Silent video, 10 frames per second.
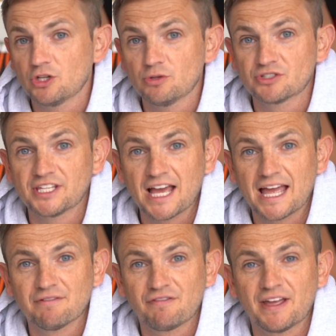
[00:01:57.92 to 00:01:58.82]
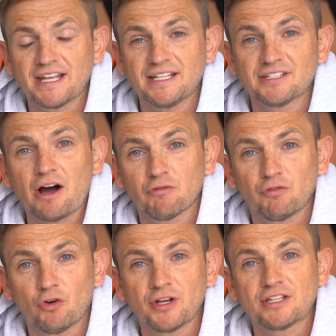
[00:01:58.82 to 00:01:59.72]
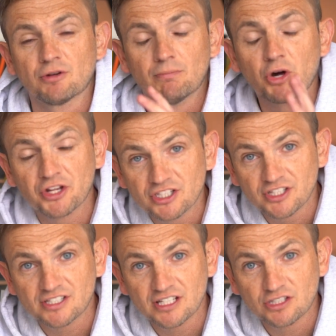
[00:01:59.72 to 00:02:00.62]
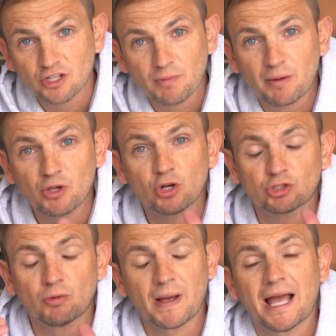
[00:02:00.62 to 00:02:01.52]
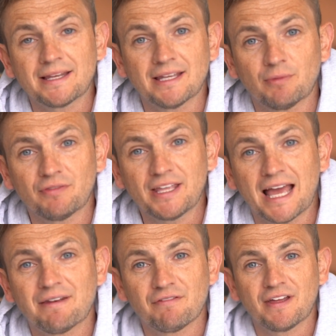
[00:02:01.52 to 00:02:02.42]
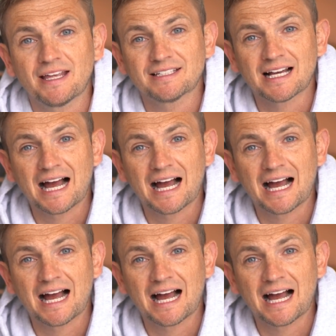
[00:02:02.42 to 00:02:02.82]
used the Enphase Envoy to monitor the system, and we also paired it with the Enphase